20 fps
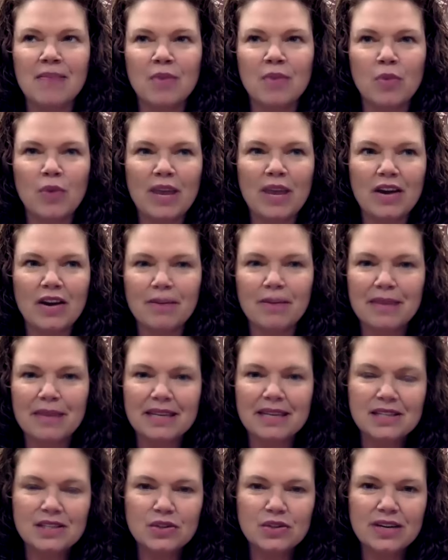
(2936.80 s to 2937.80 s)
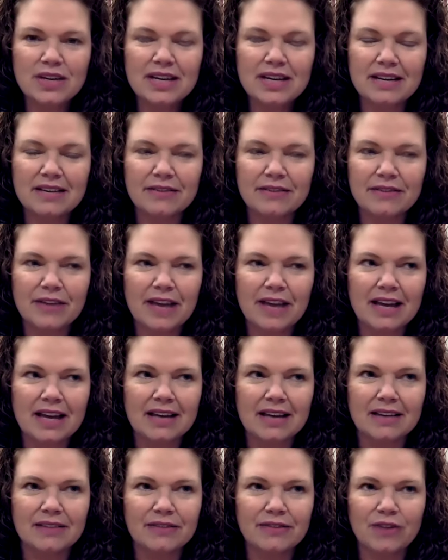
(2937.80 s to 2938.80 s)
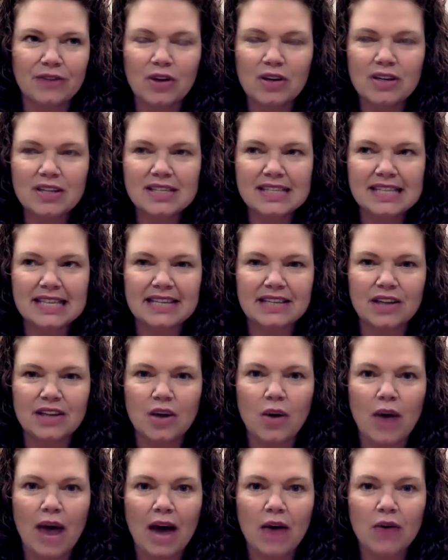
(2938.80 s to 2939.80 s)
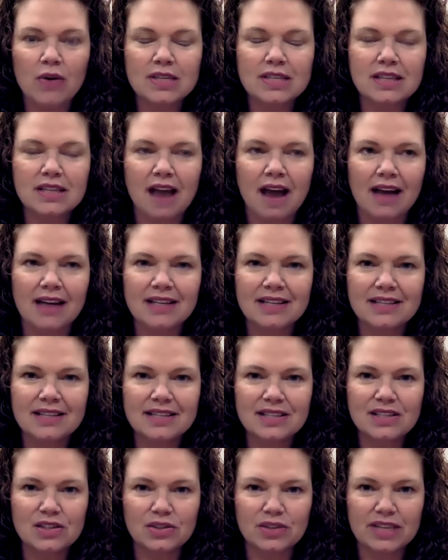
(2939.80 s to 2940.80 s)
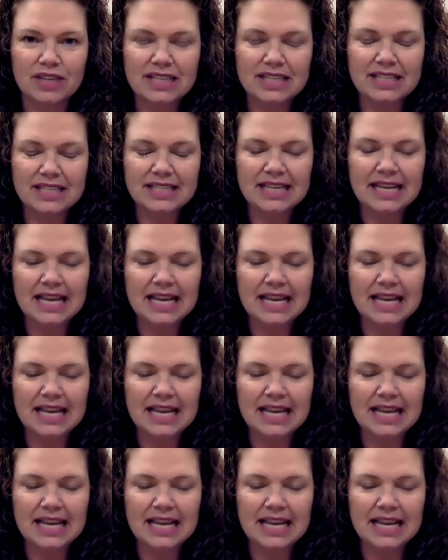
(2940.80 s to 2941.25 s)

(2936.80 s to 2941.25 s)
We are a ministry of folks that go out onto the street.